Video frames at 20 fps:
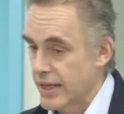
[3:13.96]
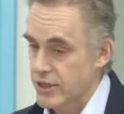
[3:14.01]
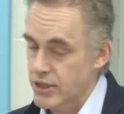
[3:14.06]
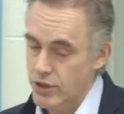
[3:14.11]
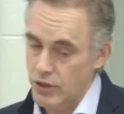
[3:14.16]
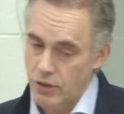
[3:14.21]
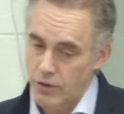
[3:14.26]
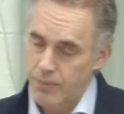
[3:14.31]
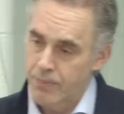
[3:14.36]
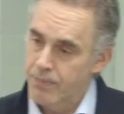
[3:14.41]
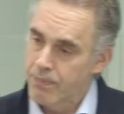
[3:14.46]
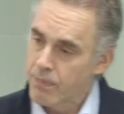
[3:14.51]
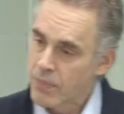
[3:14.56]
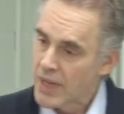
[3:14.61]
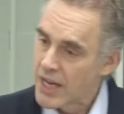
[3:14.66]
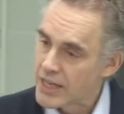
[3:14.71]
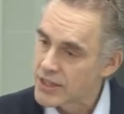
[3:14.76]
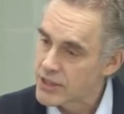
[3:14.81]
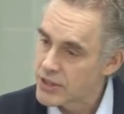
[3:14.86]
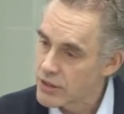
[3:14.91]
So
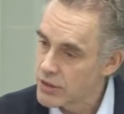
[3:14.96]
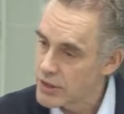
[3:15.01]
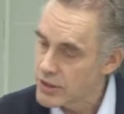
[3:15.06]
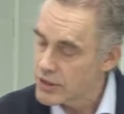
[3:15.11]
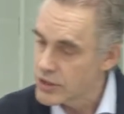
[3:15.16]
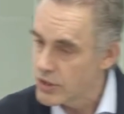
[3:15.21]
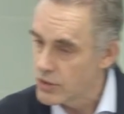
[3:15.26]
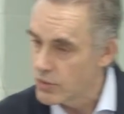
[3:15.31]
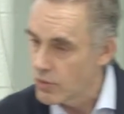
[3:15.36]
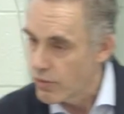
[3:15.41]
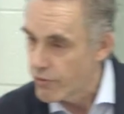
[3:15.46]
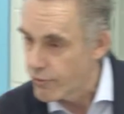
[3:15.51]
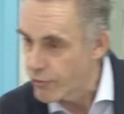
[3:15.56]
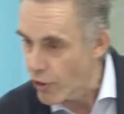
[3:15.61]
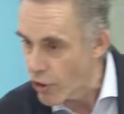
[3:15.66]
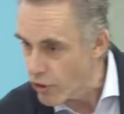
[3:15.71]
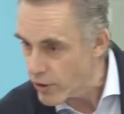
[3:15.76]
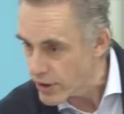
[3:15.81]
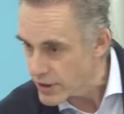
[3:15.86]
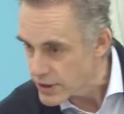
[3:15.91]
as soon as you
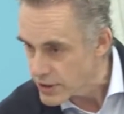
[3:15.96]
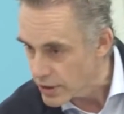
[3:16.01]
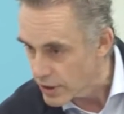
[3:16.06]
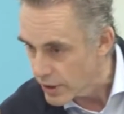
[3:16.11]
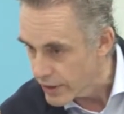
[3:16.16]
focus